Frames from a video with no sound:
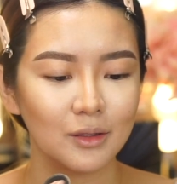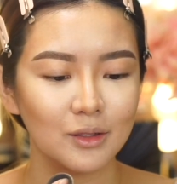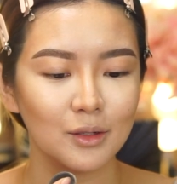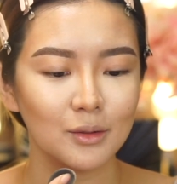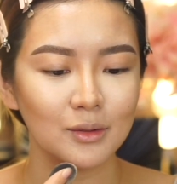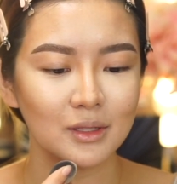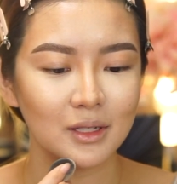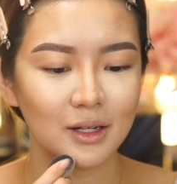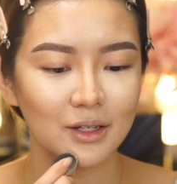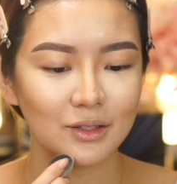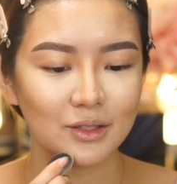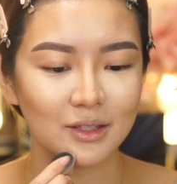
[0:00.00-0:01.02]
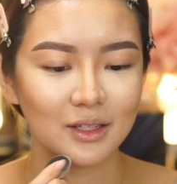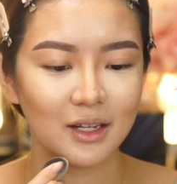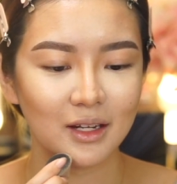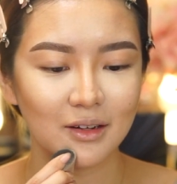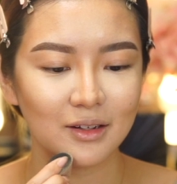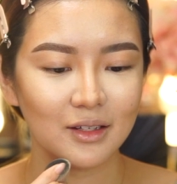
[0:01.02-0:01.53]
don't touch
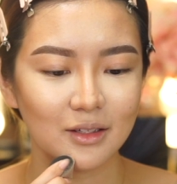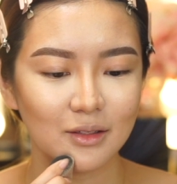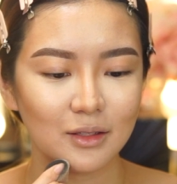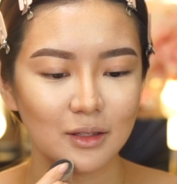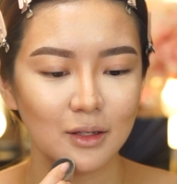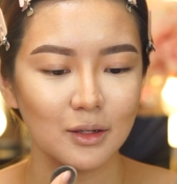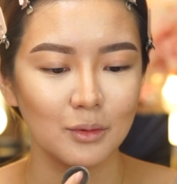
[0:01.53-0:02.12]
the areas